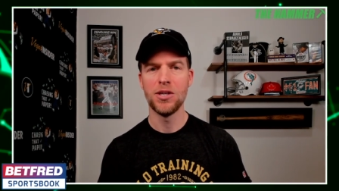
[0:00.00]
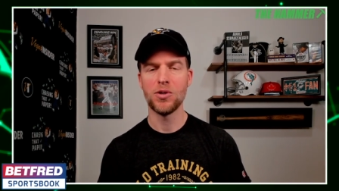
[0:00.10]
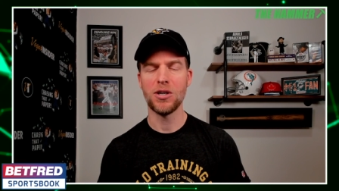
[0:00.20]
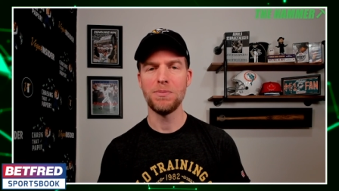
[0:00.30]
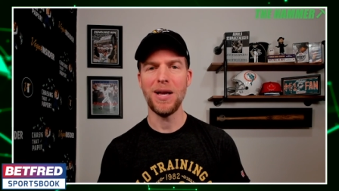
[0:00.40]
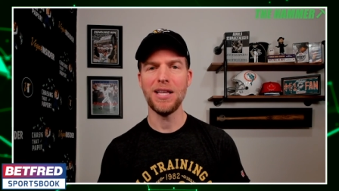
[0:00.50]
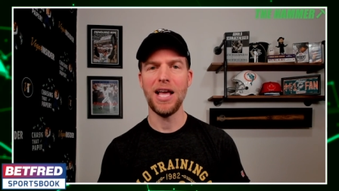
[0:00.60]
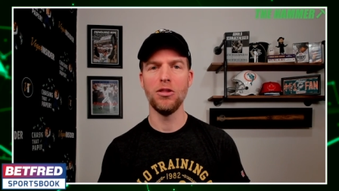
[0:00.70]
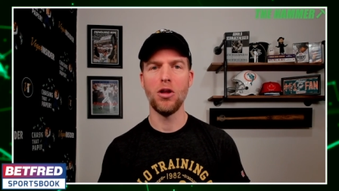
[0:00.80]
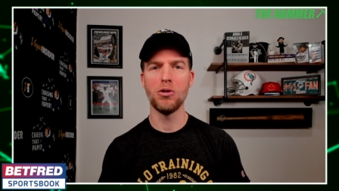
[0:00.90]
So expect
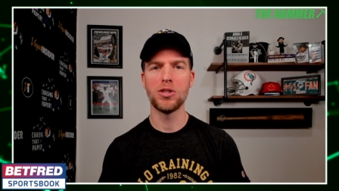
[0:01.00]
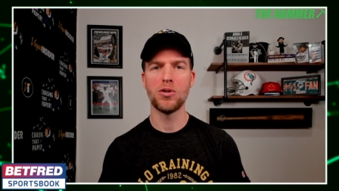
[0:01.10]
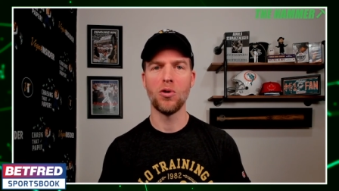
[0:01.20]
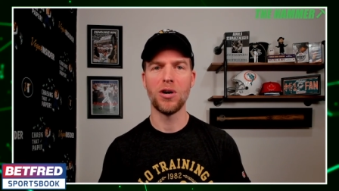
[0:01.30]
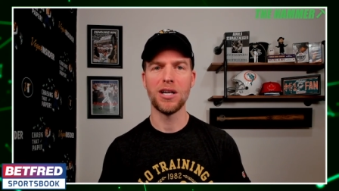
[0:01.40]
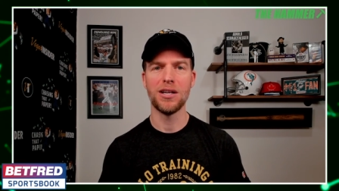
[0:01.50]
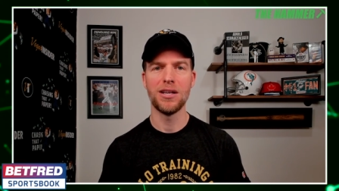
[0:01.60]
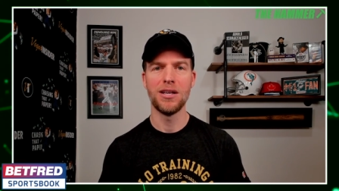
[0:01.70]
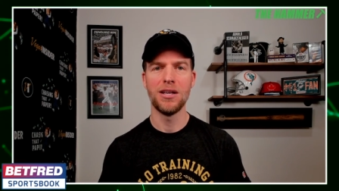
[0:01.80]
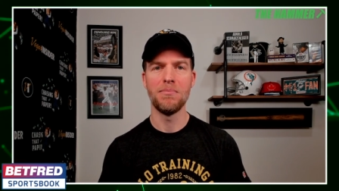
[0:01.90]
a low-scoring,
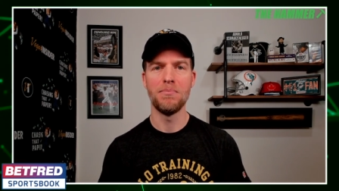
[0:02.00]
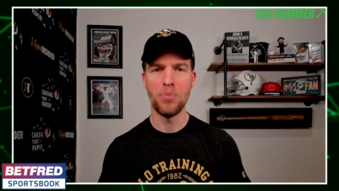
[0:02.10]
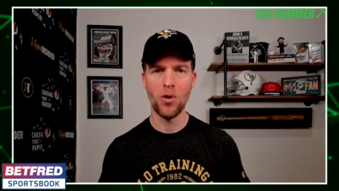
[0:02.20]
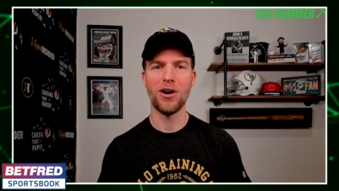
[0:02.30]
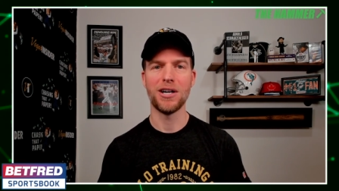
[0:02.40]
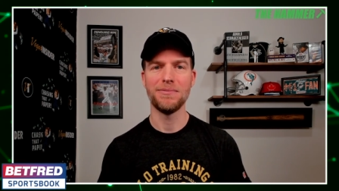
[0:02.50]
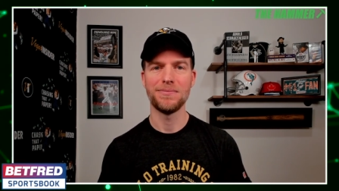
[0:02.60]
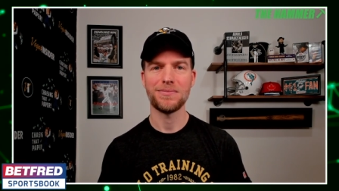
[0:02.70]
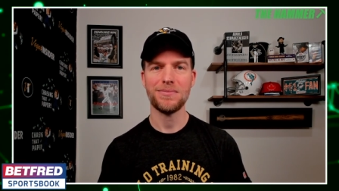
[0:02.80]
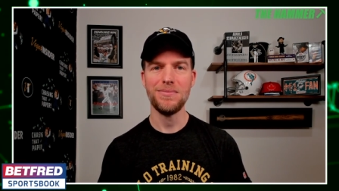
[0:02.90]
boring,
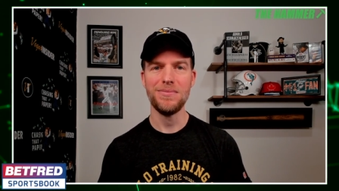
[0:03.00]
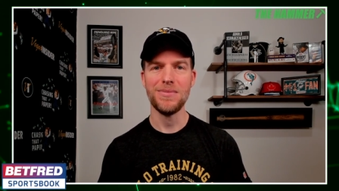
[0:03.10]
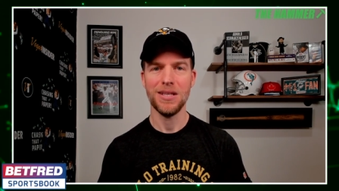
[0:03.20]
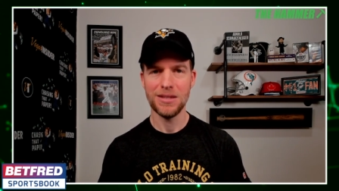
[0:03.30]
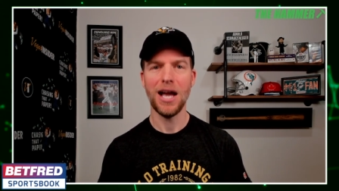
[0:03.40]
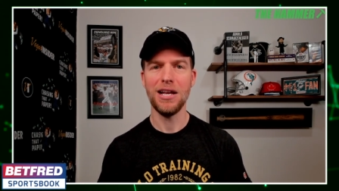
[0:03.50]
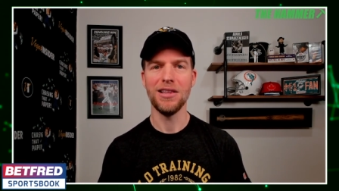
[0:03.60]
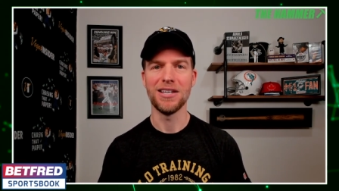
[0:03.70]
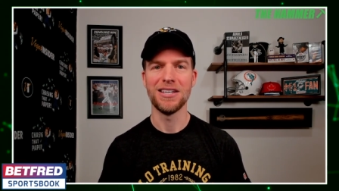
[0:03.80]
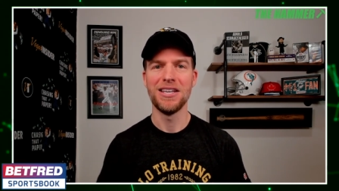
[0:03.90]

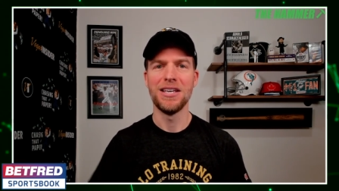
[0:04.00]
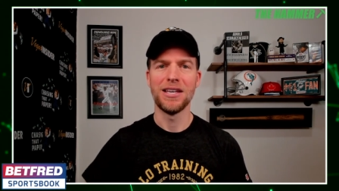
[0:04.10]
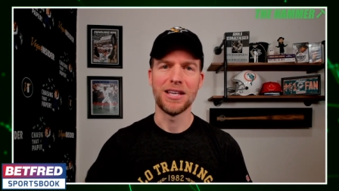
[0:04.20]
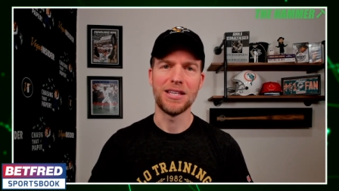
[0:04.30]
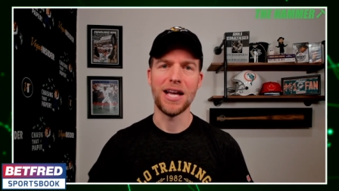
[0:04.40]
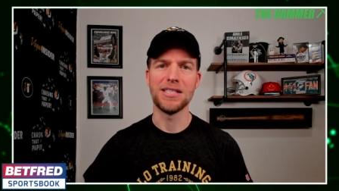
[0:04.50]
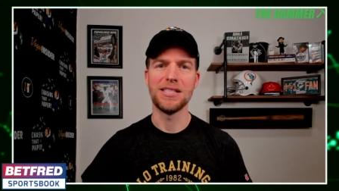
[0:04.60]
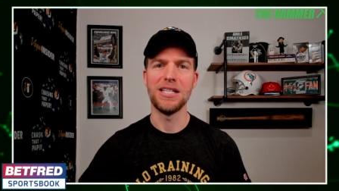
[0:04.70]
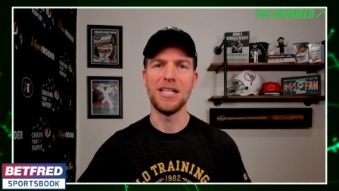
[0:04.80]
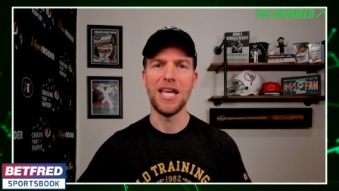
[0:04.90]
tightly
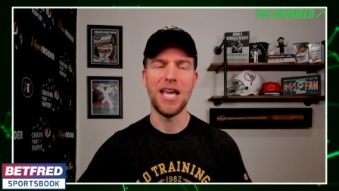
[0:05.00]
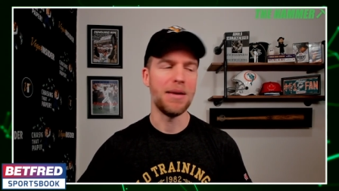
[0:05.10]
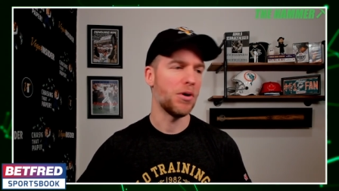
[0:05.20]
contested game.